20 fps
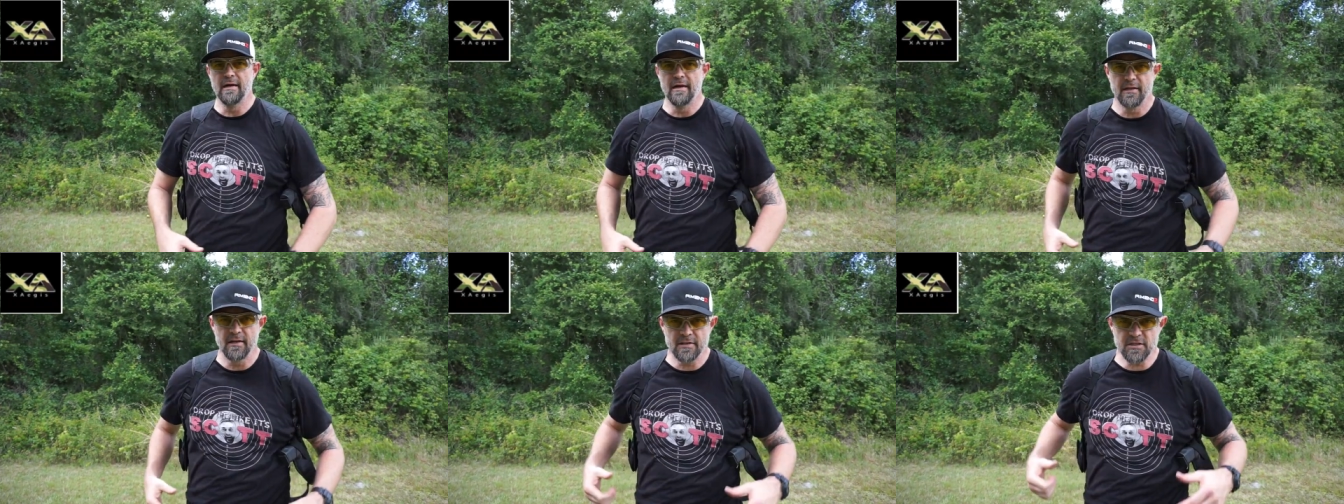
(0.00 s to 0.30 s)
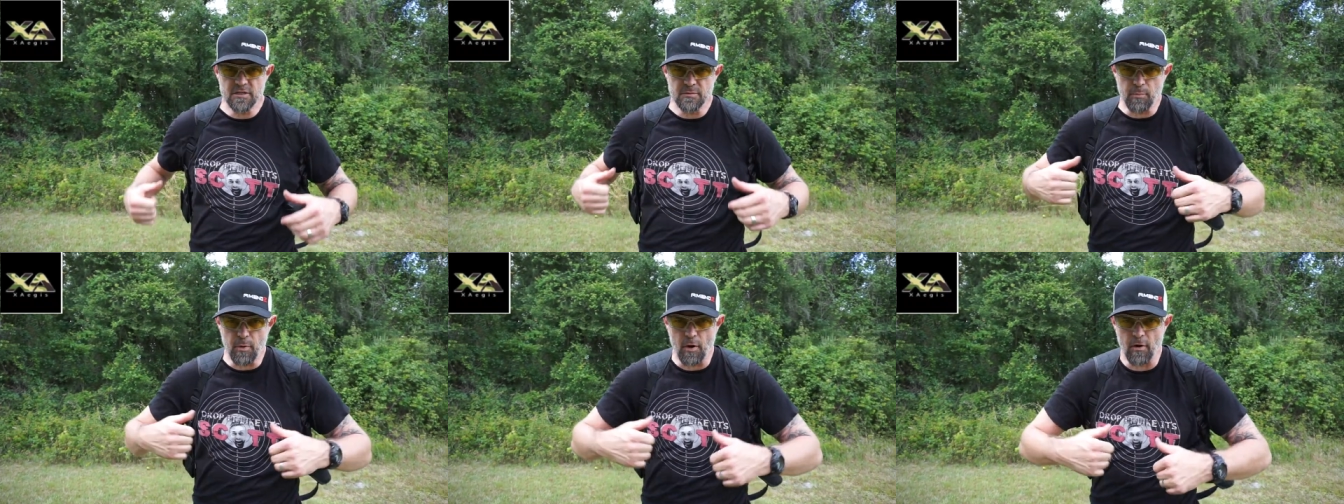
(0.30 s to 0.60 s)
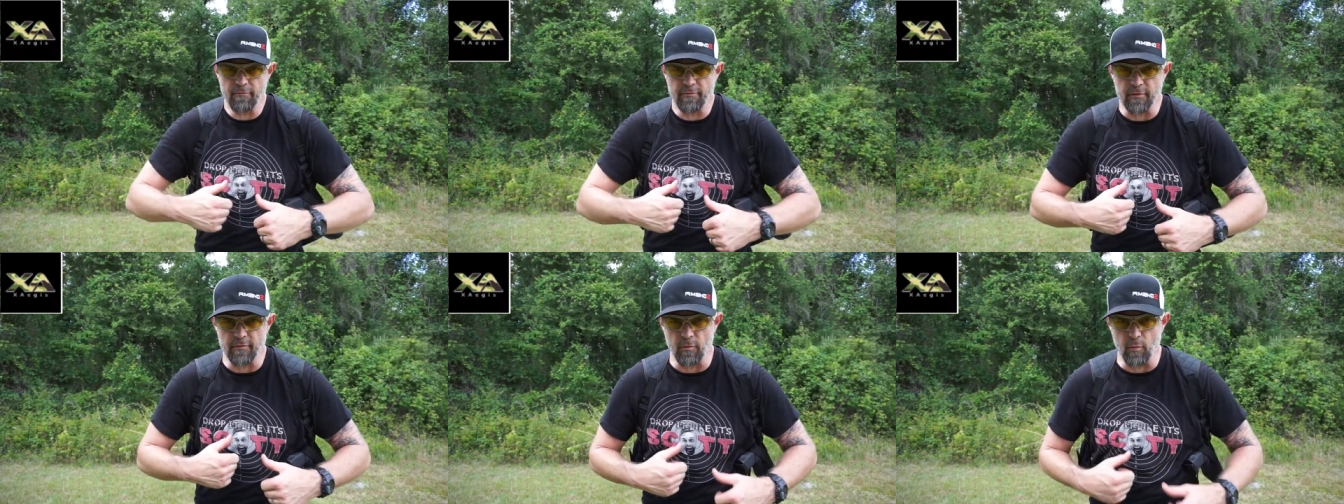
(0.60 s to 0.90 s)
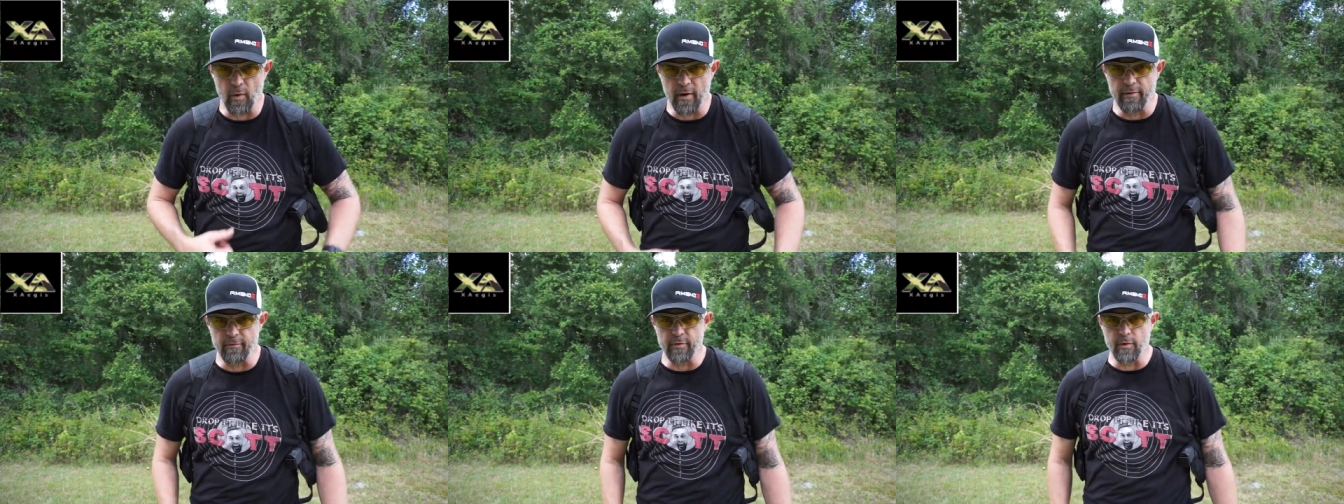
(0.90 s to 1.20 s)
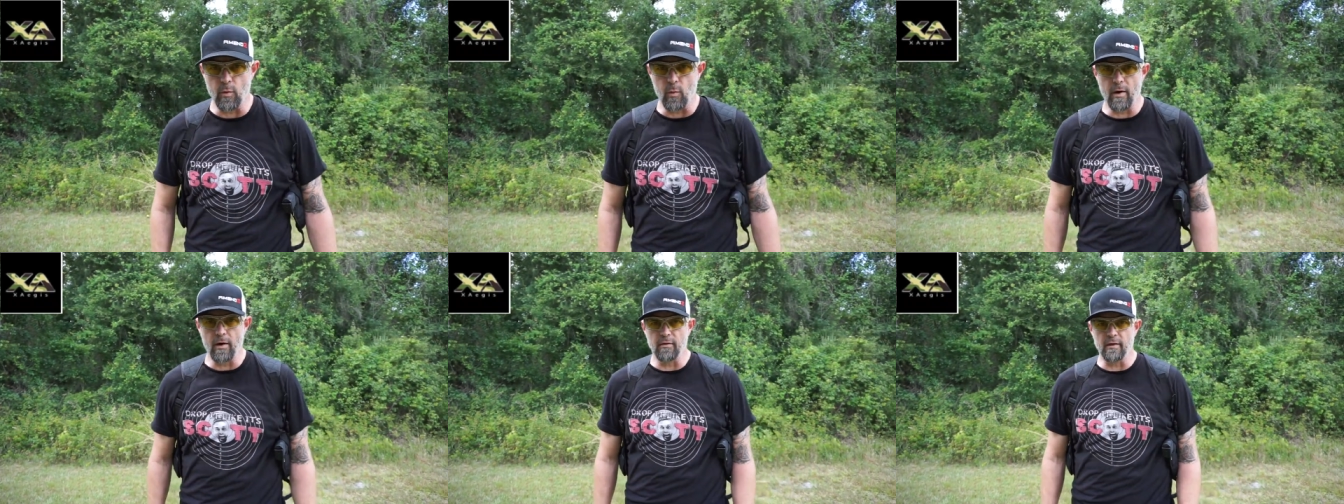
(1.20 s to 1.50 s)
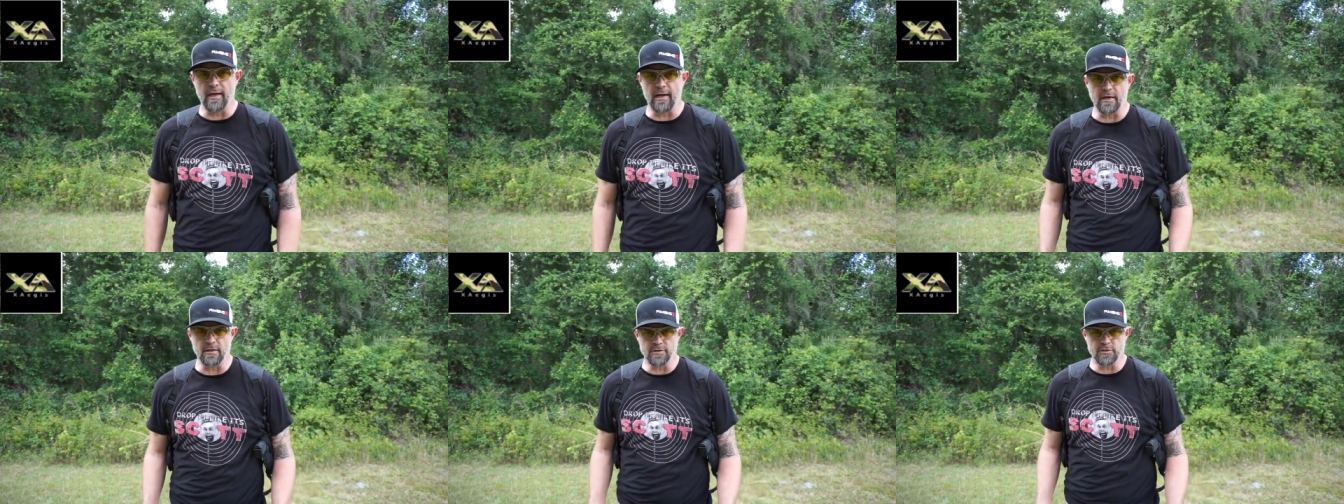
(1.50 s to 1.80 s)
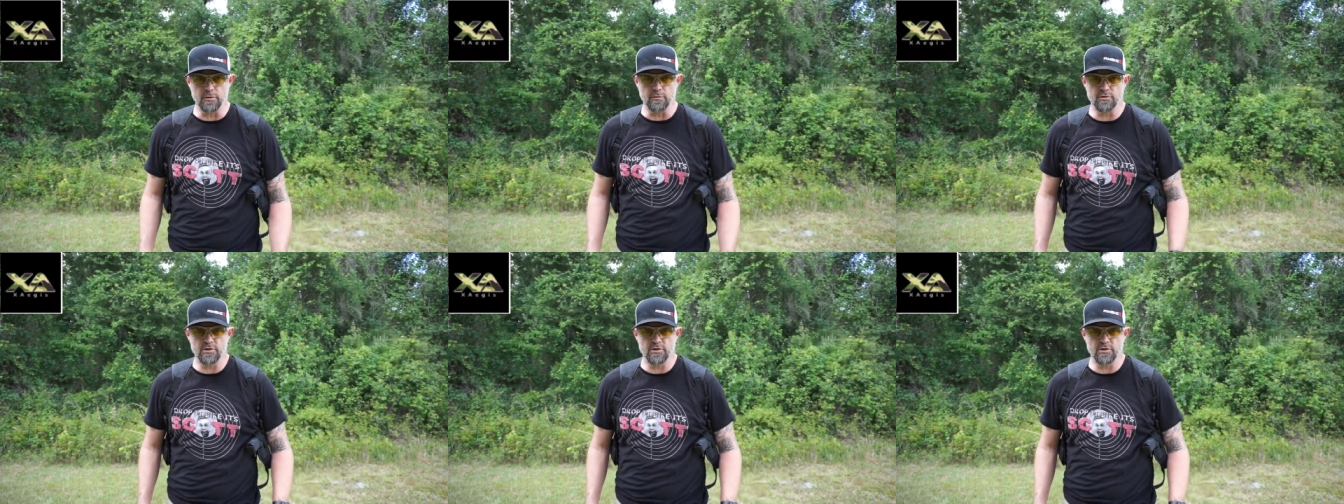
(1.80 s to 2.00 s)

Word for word: This is perfect for whenever you're wearing like a suit